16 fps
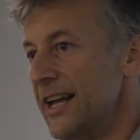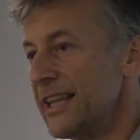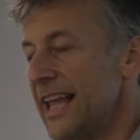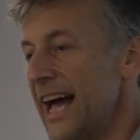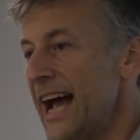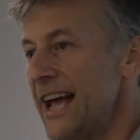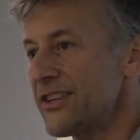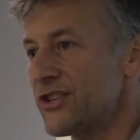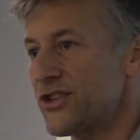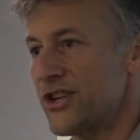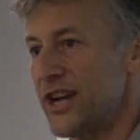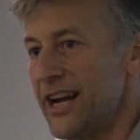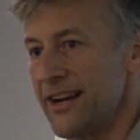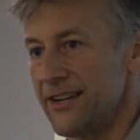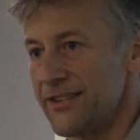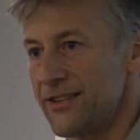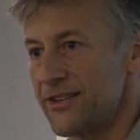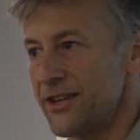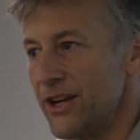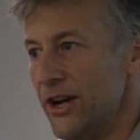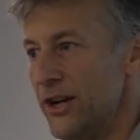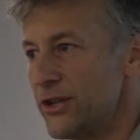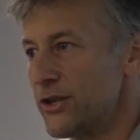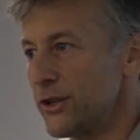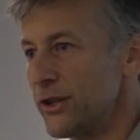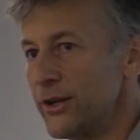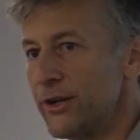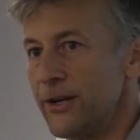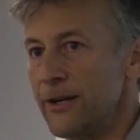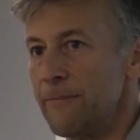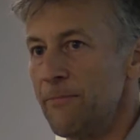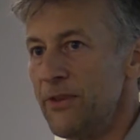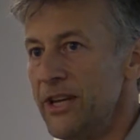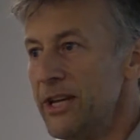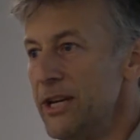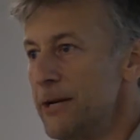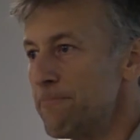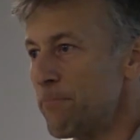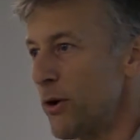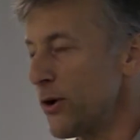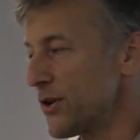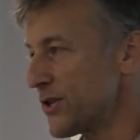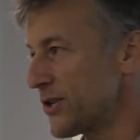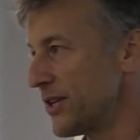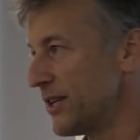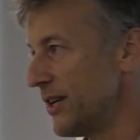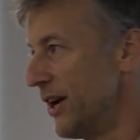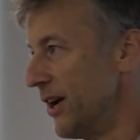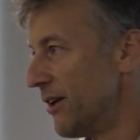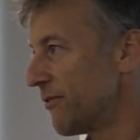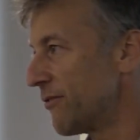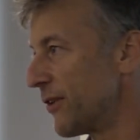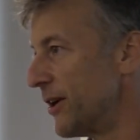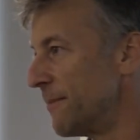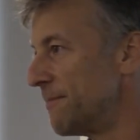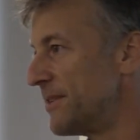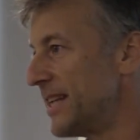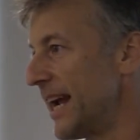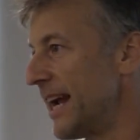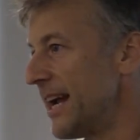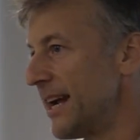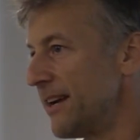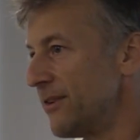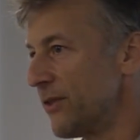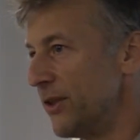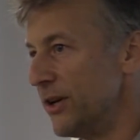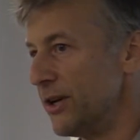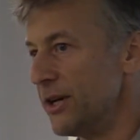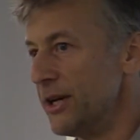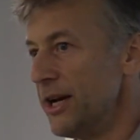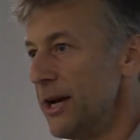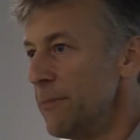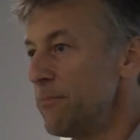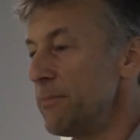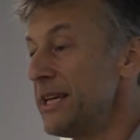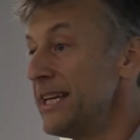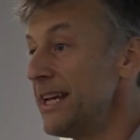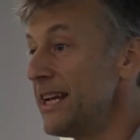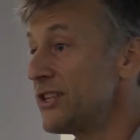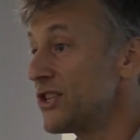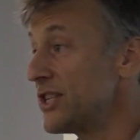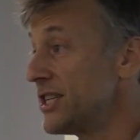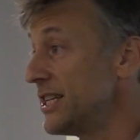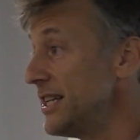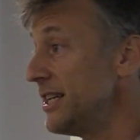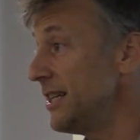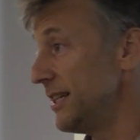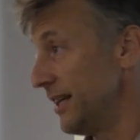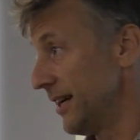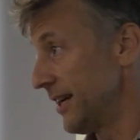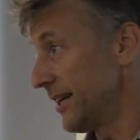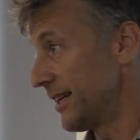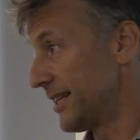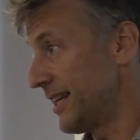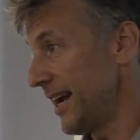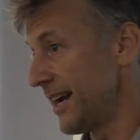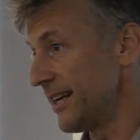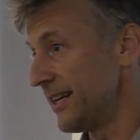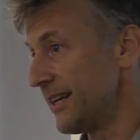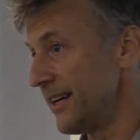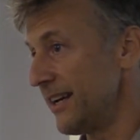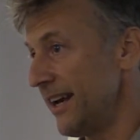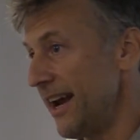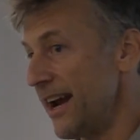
last chance to learn in person from Dan, the PhD candidate.